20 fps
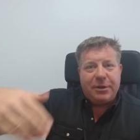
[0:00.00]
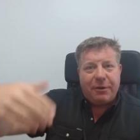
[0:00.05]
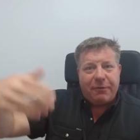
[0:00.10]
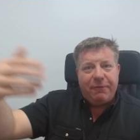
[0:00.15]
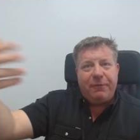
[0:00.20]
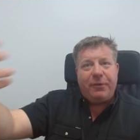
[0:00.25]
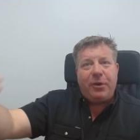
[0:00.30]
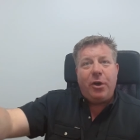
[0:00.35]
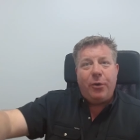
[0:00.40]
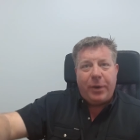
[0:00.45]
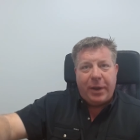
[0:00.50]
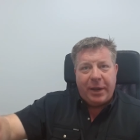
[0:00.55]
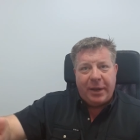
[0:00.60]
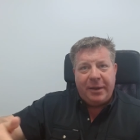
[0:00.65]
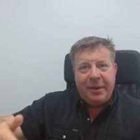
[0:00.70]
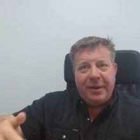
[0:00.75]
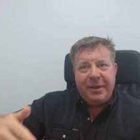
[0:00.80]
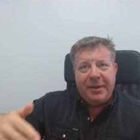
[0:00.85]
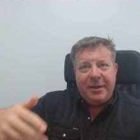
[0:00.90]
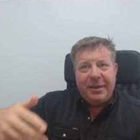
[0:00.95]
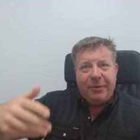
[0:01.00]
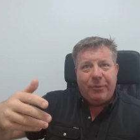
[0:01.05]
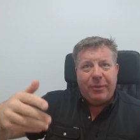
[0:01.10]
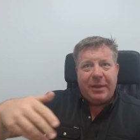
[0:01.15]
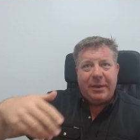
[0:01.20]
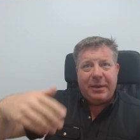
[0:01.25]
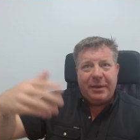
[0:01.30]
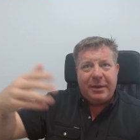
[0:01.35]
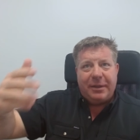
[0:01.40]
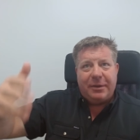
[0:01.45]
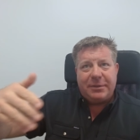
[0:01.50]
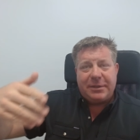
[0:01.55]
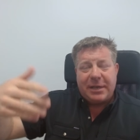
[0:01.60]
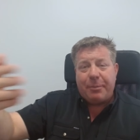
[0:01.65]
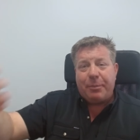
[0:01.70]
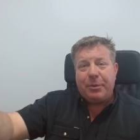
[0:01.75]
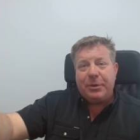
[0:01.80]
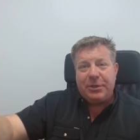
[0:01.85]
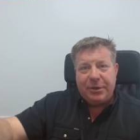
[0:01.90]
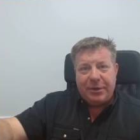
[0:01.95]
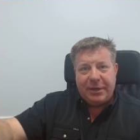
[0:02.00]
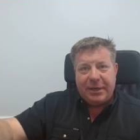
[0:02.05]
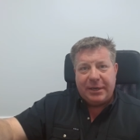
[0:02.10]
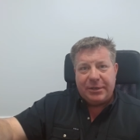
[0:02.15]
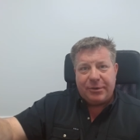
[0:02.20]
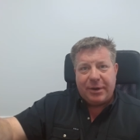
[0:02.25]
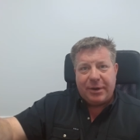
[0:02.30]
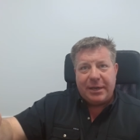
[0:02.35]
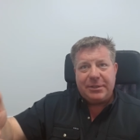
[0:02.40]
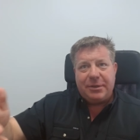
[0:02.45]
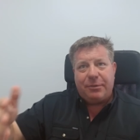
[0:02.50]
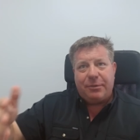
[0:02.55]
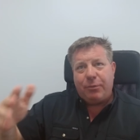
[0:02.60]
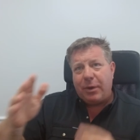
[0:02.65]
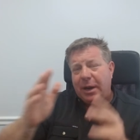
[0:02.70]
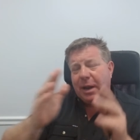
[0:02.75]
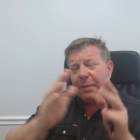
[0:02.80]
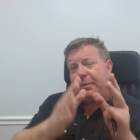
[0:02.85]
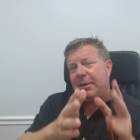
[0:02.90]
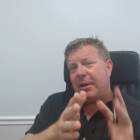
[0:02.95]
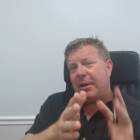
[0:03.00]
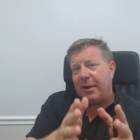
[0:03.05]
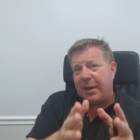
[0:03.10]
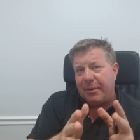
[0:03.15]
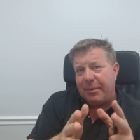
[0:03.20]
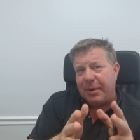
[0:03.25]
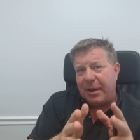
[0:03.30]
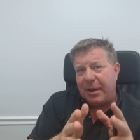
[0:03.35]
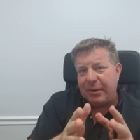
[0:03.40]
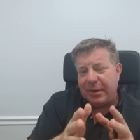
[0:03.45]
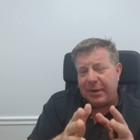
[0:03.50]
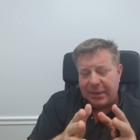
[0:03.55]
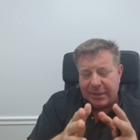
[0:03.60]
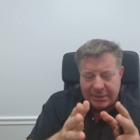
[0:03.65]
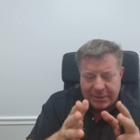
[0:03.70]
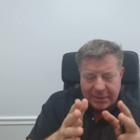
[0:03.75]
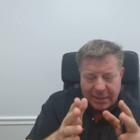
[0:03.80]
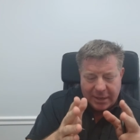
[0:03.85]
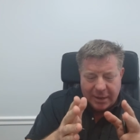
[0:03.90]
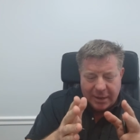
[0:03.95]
are flowing when there's opportunities, right? So what I'm talking about is